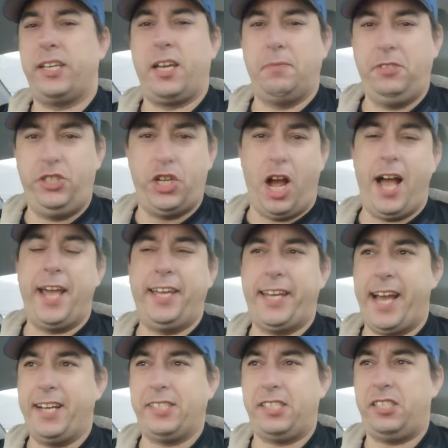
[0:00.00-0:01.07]
like a
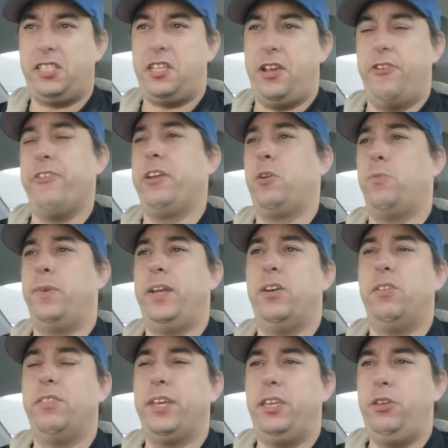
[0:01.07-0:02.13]
giant ass steering
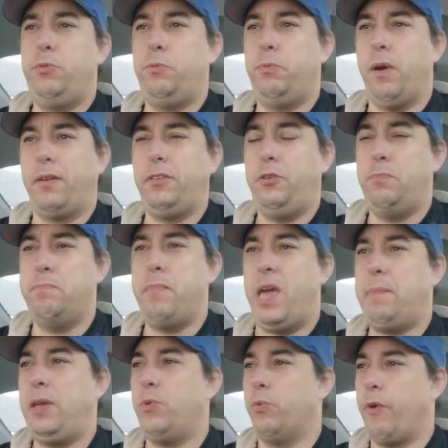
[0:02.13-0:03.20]
wheel that you you
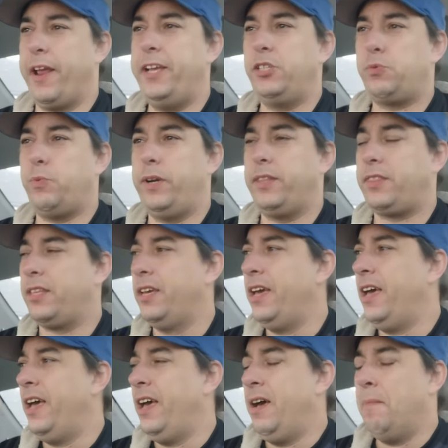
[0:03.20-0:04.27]
maybe race with.
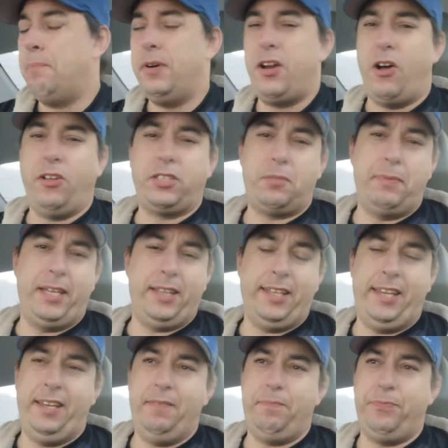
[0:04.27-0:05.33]
But
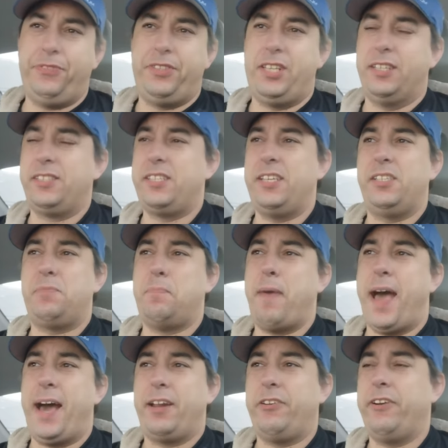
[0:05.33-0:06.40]
ultimately, does this
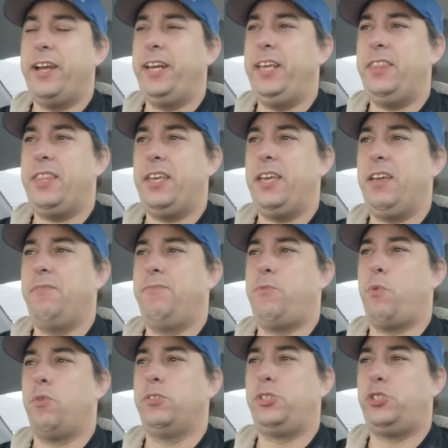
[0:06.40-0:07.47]
matter anything
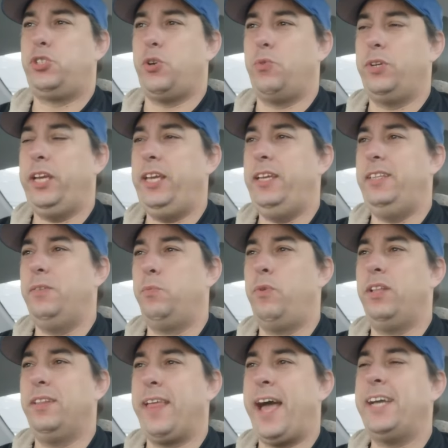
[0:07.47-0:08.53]
for Sony?
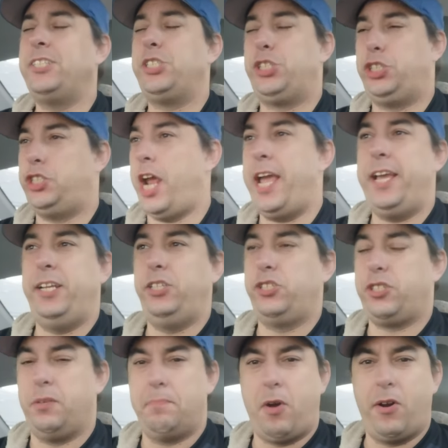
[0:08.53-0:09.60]
Will that
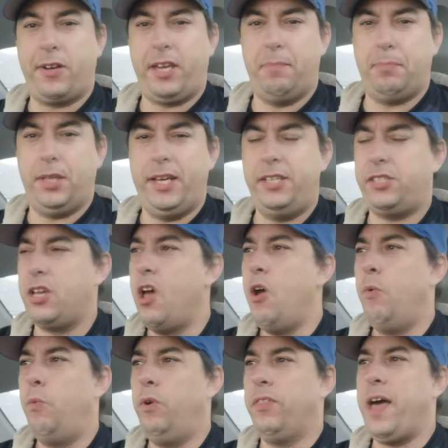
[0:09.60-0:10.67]
change the marketplace?
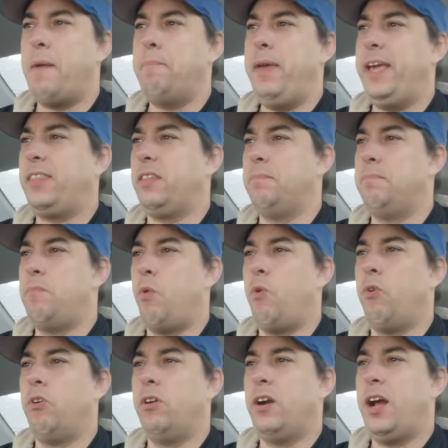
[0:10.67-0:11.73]
Will that make them
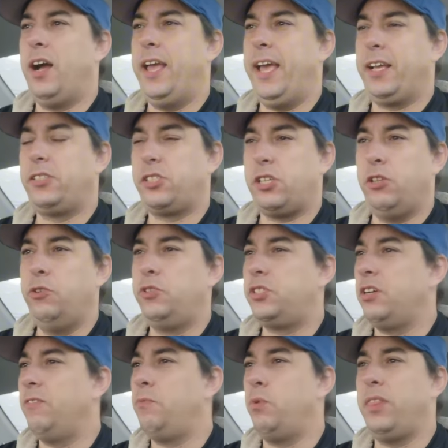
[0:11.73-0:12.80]
more uh,
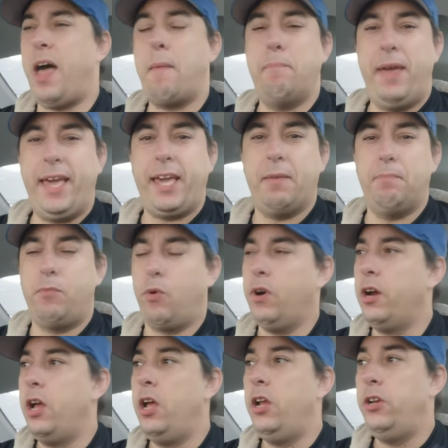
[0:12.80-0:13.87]
exclusive? Will that make it
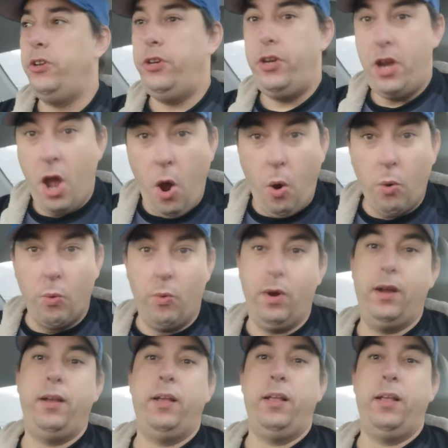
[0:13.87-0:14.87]
more? No.